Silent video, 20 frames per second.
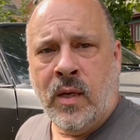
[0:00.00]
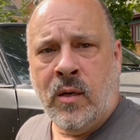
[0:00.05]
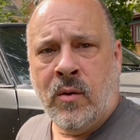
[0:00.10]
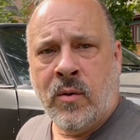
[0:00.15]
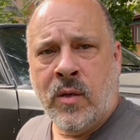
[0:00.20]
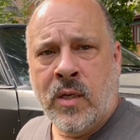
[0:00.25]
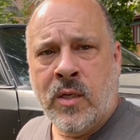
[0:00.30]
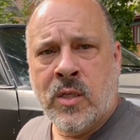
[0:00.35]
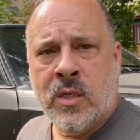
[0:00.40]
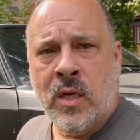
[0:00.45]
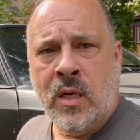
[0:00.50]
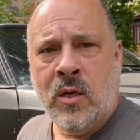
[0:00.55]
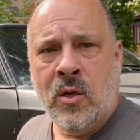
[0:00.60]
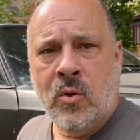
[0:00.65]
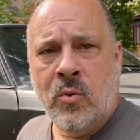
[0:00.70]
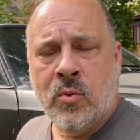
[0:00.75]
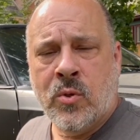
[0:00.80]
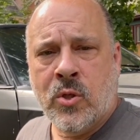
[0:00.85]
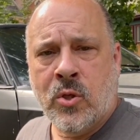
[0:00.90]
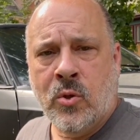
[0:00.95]

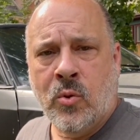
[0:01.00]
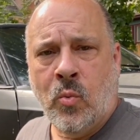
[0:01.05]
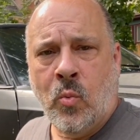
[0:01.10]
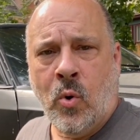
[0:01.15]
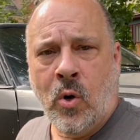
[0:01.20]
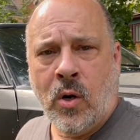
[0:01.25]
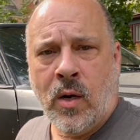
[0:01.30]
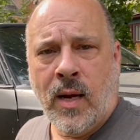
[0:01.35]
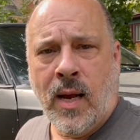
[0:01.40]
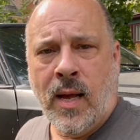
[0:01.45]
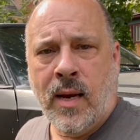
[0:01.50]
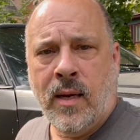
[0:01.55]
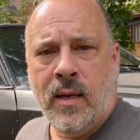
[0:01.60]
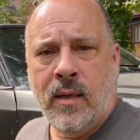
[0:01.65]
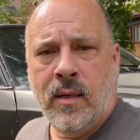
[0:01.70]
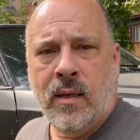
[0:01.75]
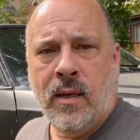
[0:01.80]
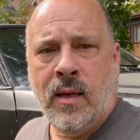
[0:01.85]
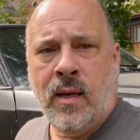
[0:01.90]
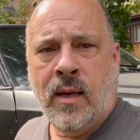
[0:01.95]
continue to work on
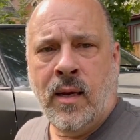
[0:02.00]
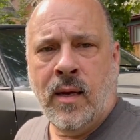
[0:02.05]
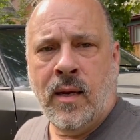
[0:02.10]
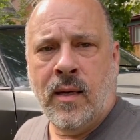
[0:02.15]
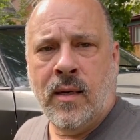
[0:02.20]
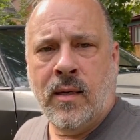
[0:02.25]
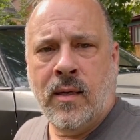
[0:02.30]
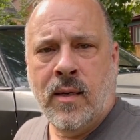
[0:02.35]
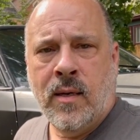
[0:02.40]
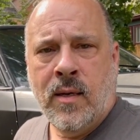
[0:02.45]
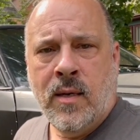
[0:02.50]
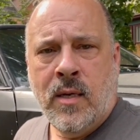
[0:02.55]
it and